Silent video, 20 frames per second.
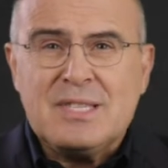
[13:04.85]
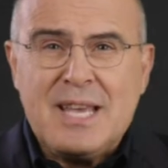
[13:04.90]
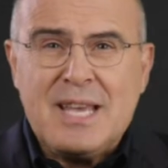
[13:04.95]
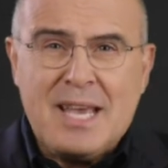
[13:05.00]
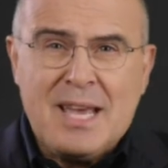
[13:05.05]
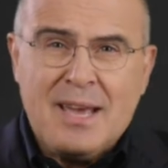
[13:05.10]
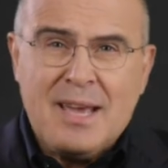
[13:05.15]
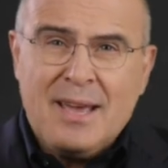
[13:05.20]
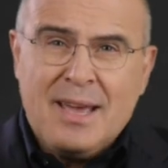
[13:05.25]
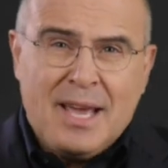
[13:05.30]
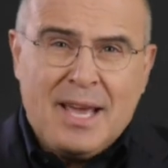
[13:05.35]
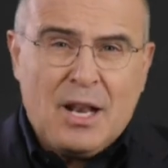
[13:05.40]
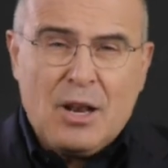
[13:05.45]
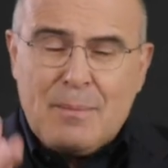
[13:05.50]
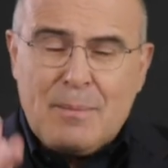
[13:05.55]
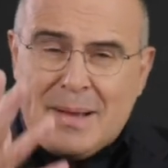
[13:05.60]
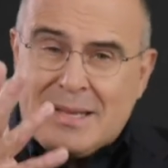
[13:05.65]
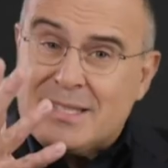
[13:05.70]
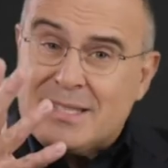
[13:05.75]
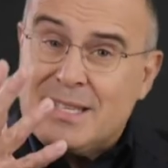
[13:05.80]
see,
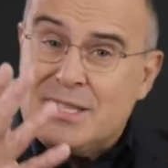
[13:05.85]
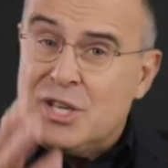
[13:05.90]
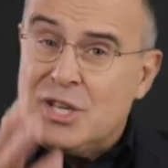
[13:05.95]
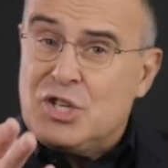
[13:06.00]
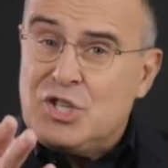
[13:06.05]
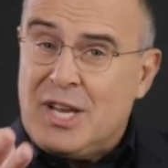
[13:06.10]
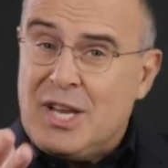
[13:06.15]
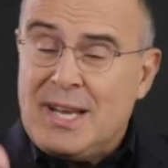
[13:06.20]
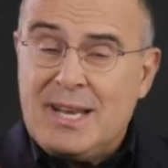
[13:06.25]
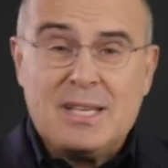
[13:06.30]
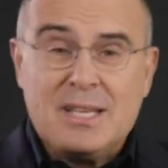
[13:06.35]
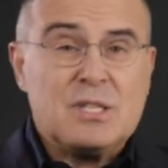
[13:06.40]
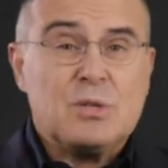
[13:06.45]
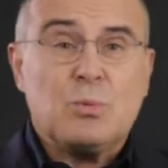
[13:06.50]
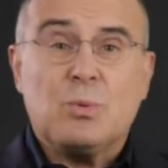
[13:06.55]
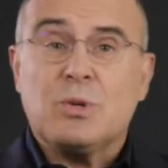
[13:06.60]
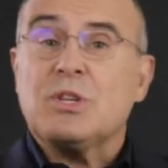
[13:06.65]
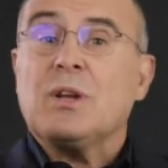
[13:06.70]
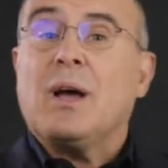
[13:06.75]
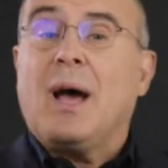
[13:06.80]
Elon Musk is a
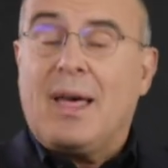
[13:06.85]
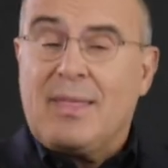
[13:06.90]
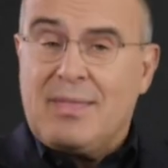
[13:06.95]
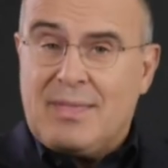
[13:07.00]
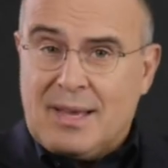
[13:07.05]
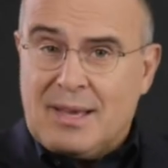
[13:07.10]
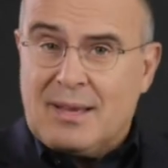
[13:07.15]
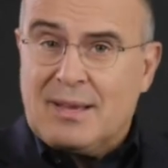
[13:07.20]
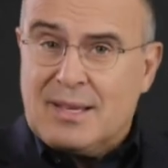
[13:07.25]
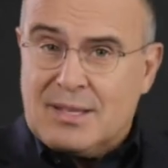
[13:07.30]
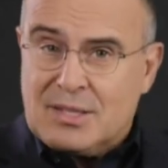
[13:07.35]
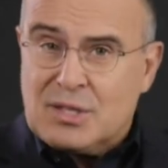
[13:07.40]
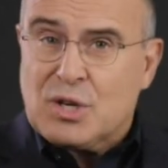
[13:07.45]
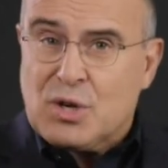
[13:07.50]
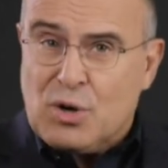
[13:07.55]
genius, which I think is